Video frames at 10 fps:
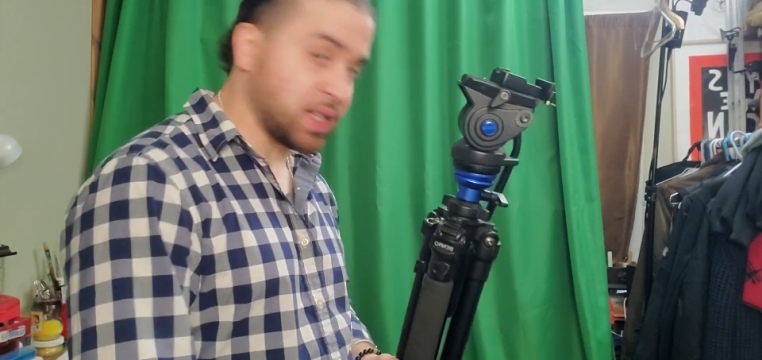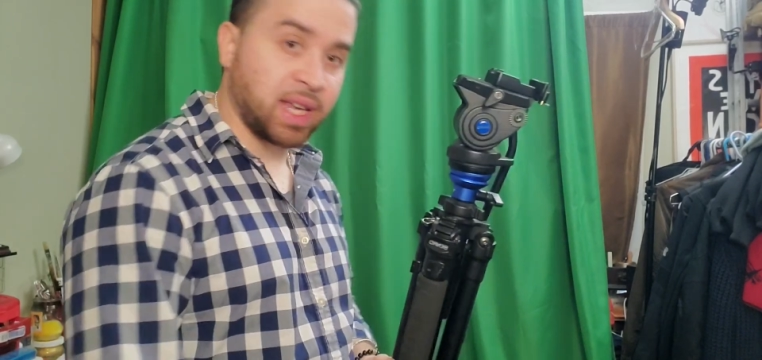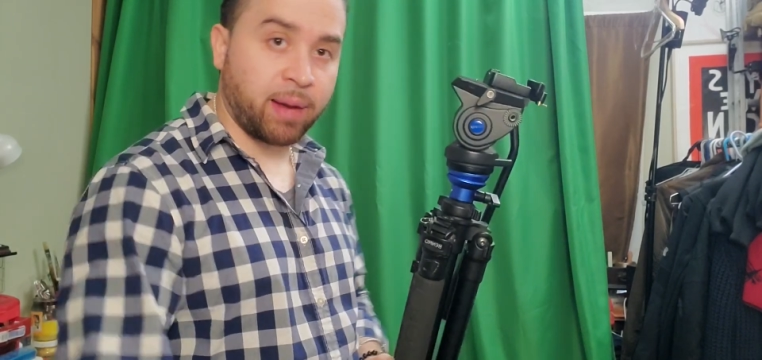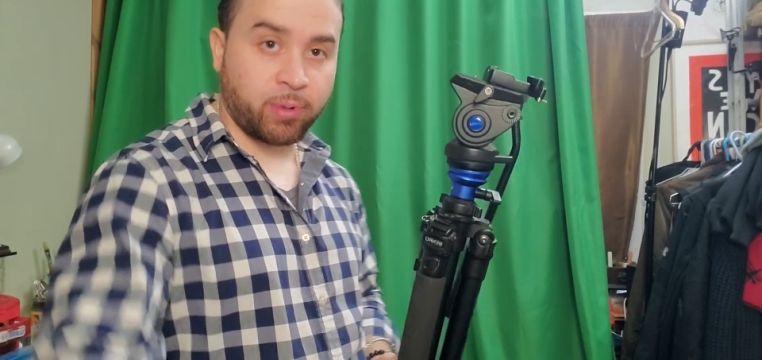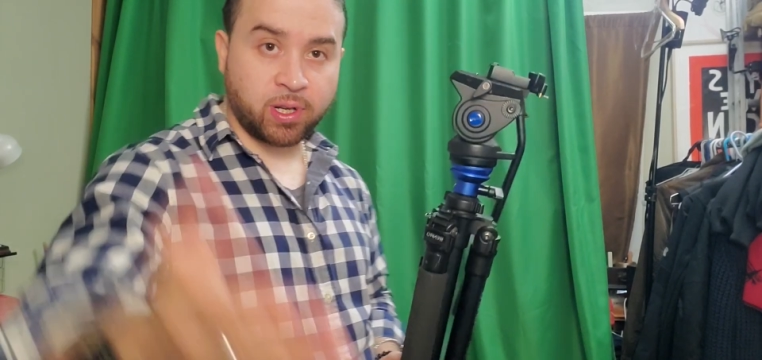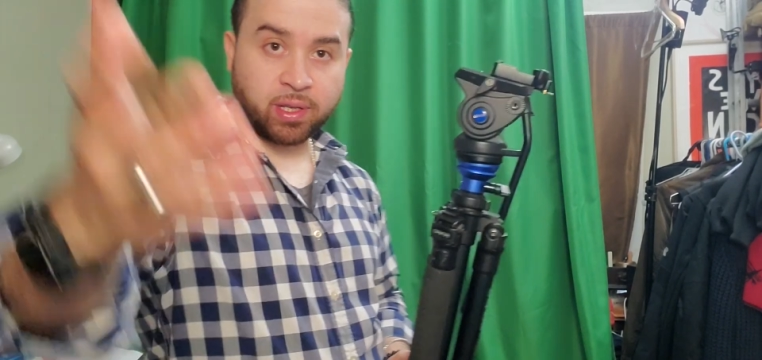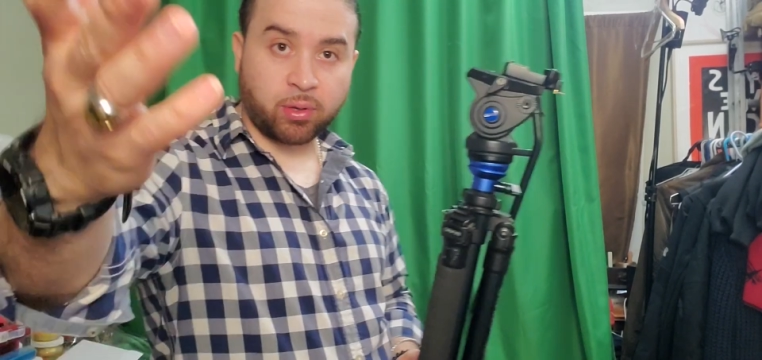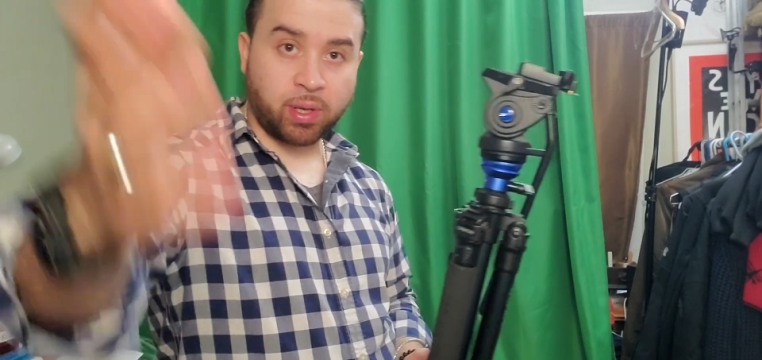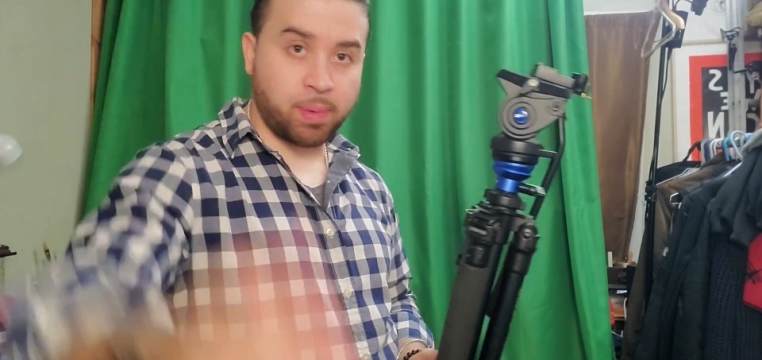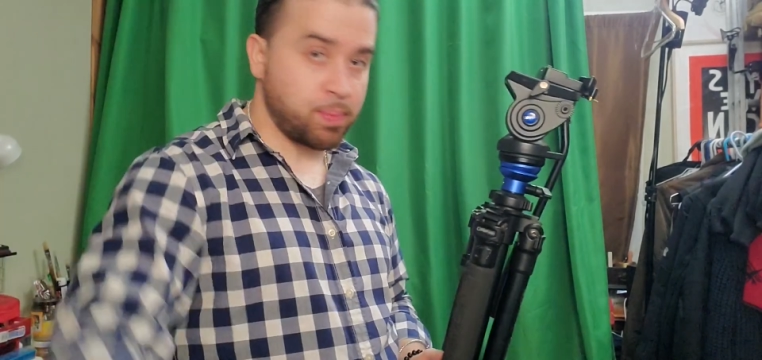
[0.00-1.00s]
This camera is
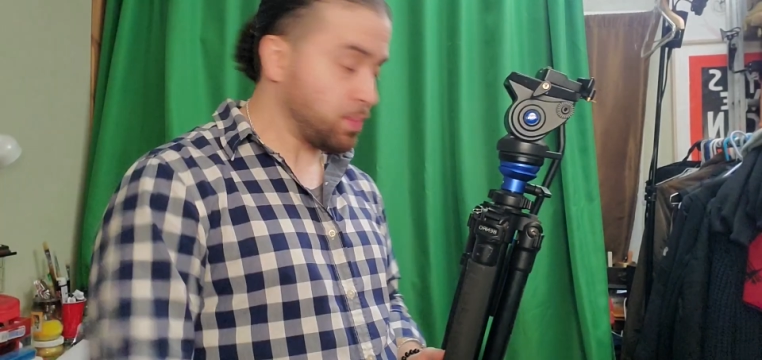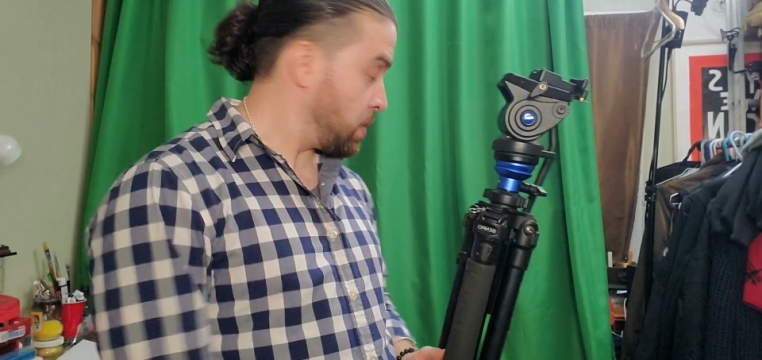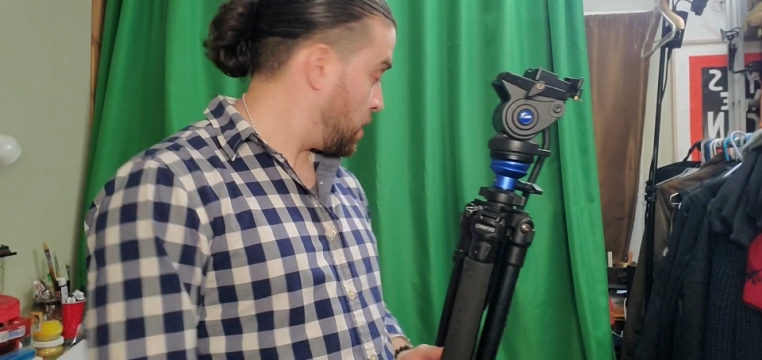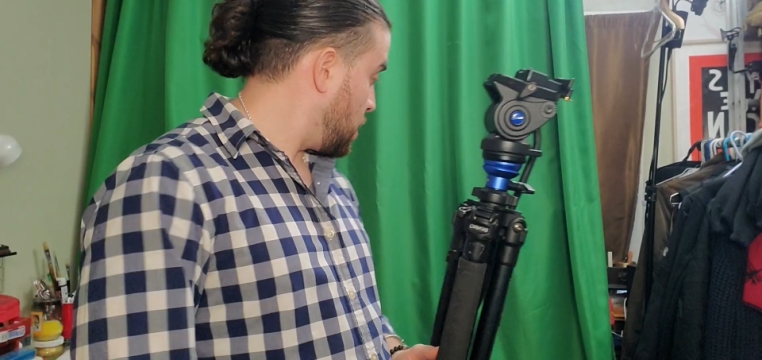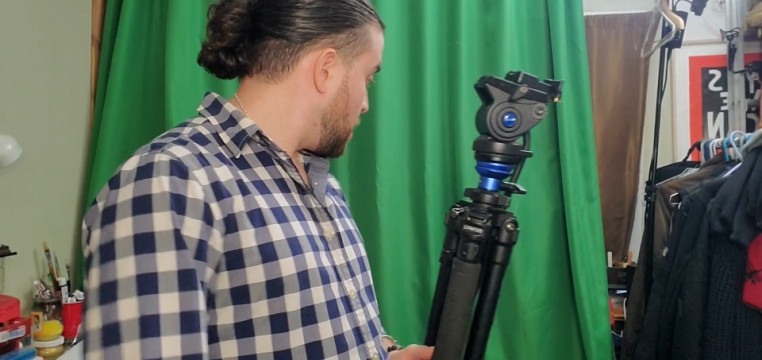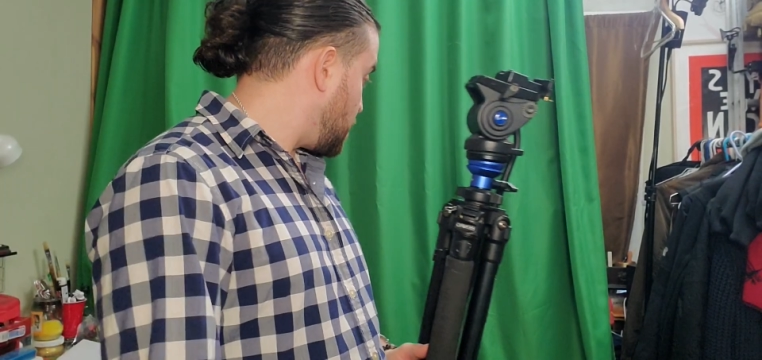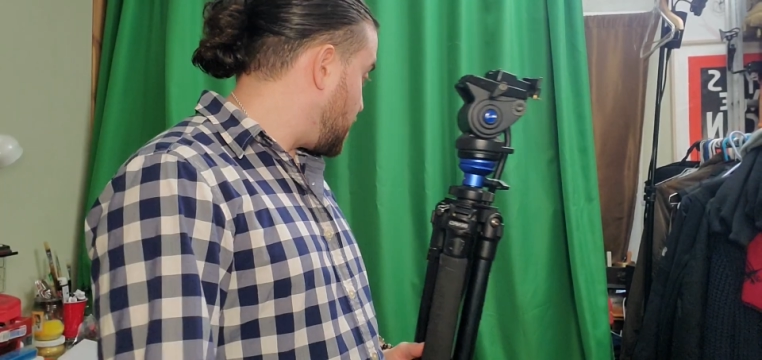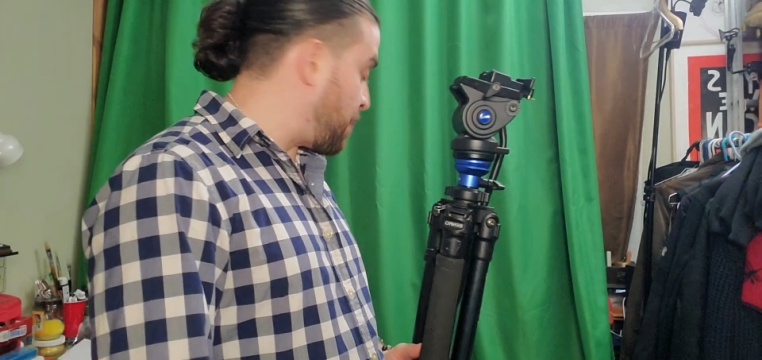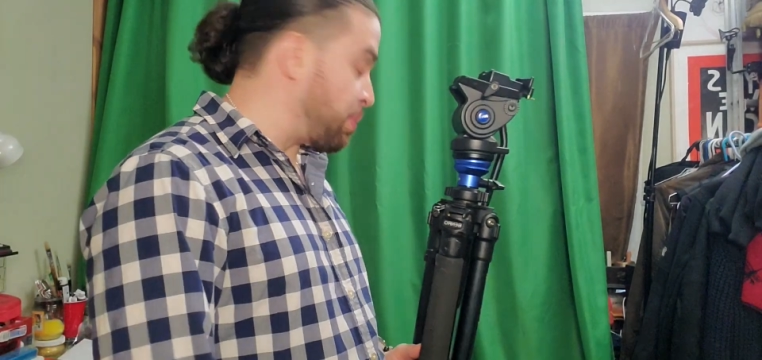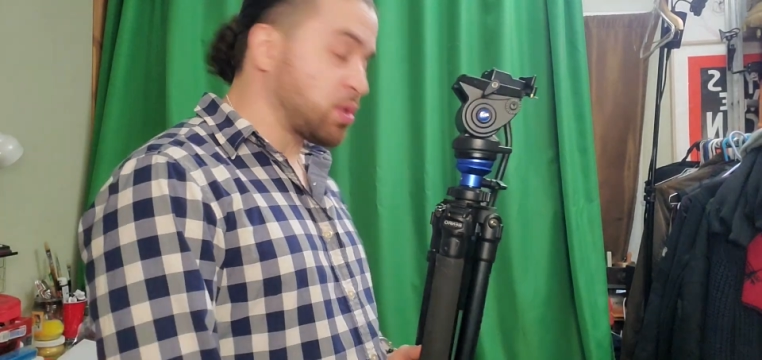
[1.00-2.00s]
only
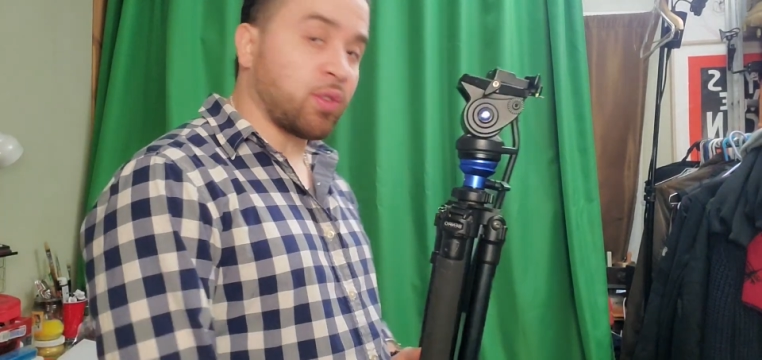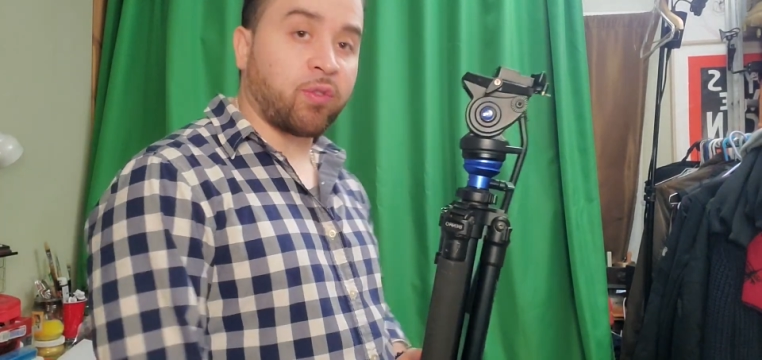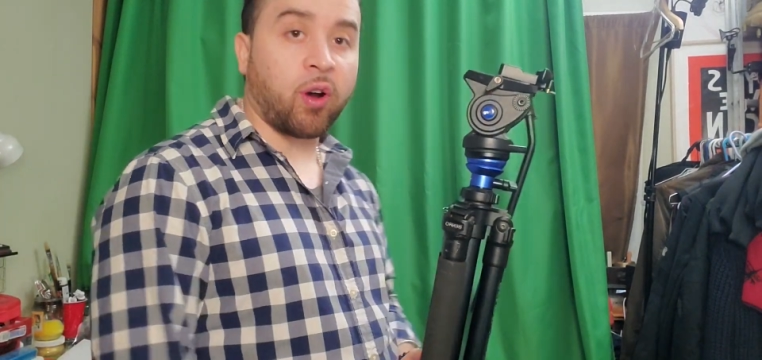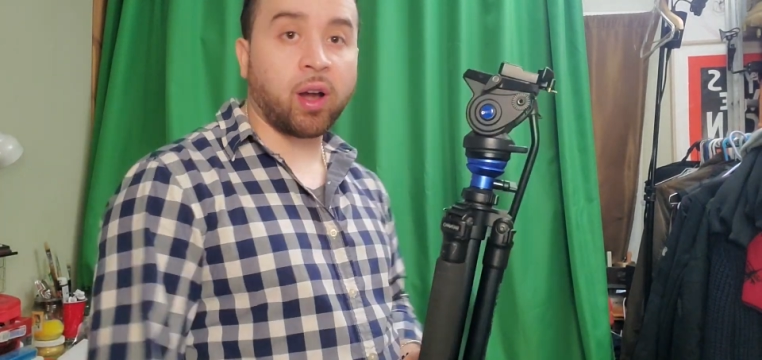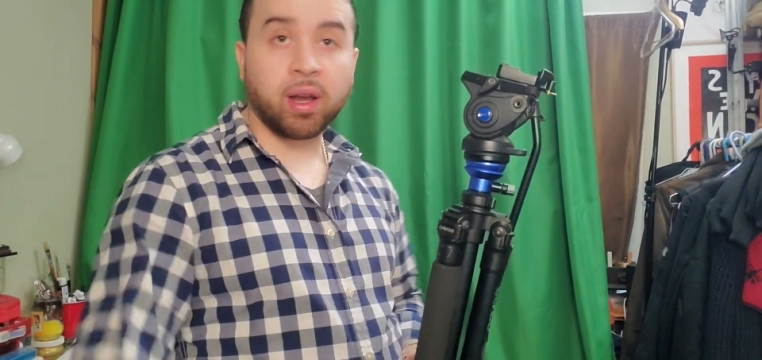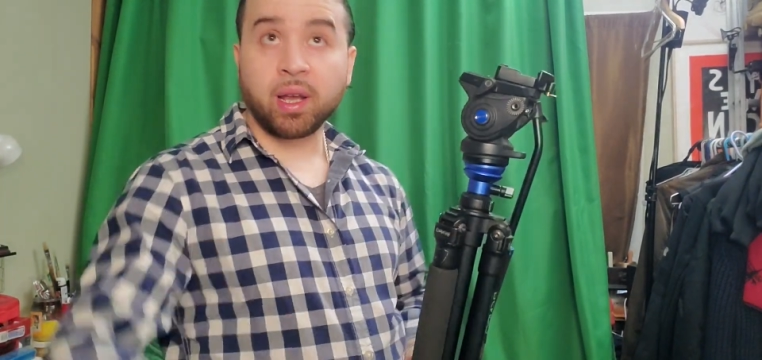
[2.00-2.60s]
set, but so far,